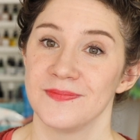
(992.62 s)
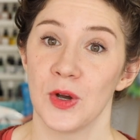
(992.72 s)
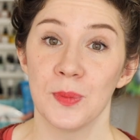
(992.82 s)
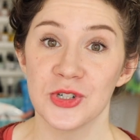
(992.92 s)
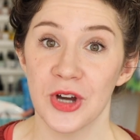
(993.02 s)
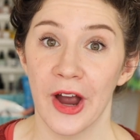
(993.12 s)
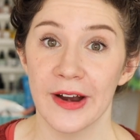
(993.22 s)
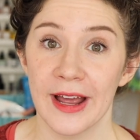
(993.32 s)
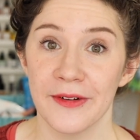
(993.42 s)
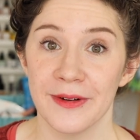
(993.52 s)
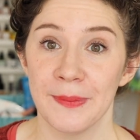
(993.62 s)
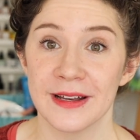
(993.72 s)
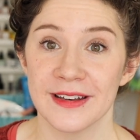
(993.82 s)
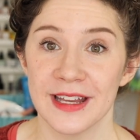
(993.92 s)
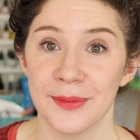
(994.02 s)
Don't put your art out on a
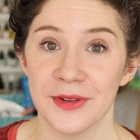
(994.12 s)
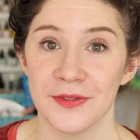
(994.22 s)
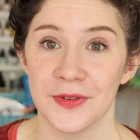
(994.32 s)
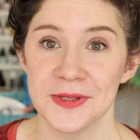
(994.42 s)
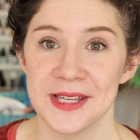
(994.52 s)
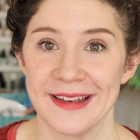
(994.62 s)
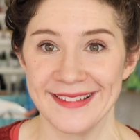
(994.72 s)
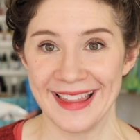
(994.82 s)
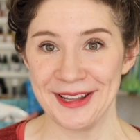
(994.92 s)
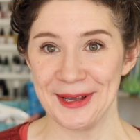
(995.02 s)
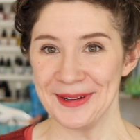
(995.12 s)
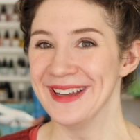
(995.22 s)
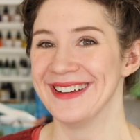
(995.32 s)
picnic table in the full sun. Thank you.